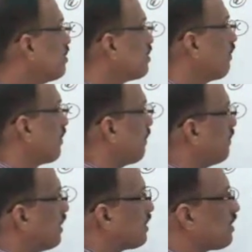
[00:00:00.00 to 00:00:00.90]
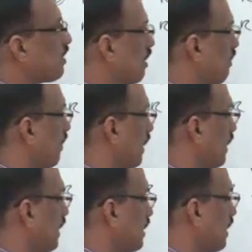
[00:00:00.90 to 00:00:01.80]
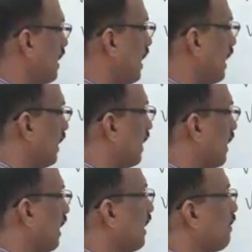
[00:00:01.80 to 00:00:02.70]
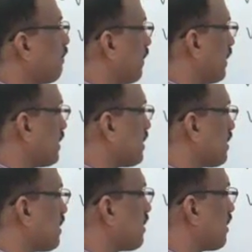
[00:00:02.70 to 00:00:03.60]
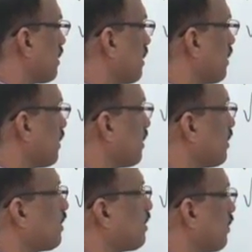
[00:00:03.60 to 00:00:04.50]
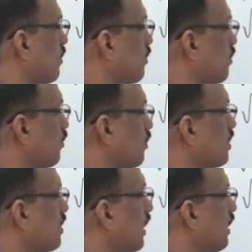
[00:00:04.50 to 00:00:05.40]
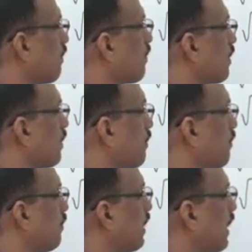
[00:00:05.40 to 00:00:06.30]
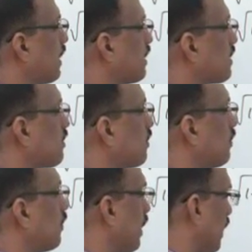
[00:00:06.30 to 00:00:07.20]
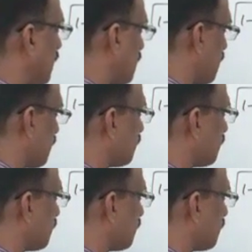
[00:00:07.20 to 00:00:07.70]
So from this we get angle A plus 2c minus 180.